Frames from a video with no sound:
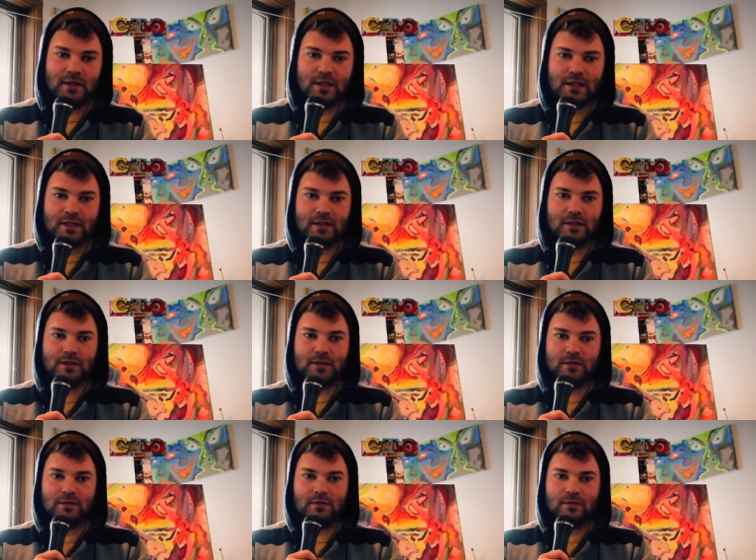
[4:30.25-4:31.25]
get
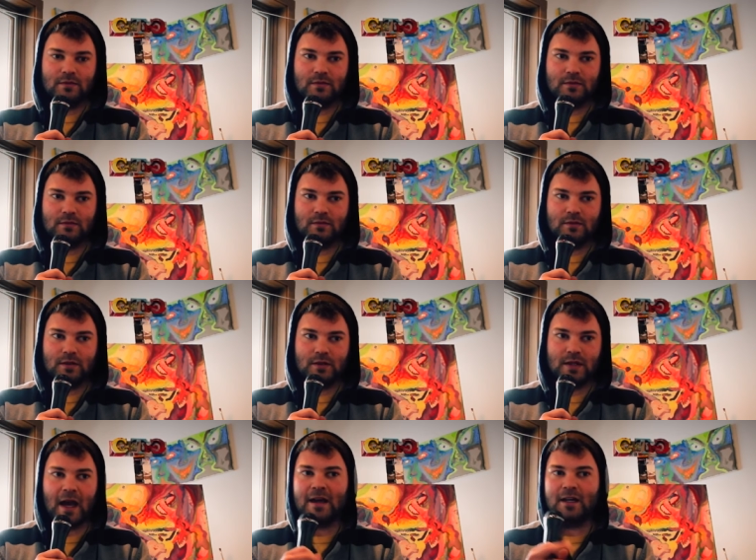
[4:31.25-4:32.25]

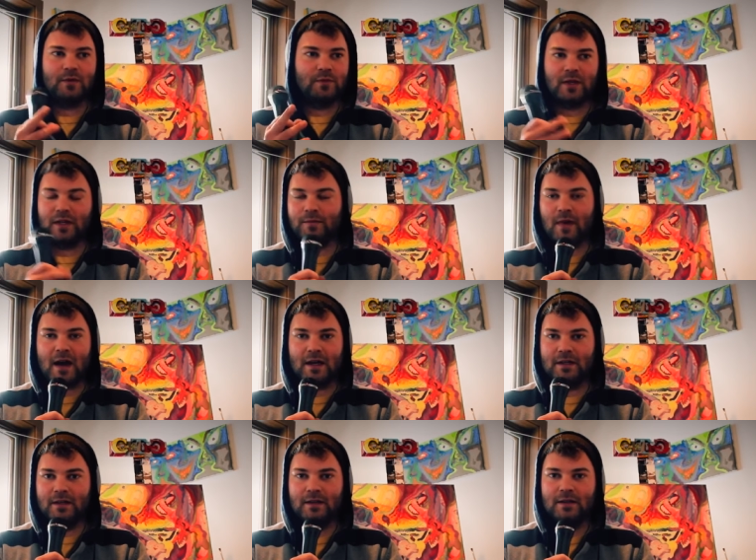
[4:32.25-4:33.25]
tied up in your
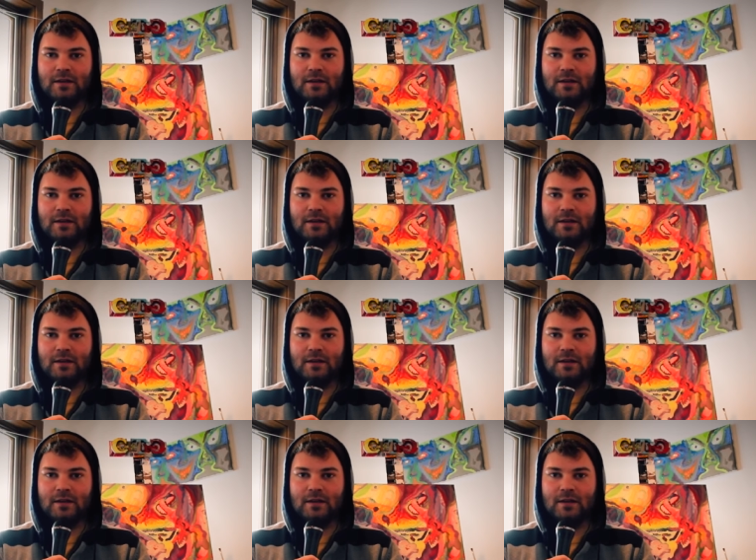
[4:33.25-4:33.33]
mind.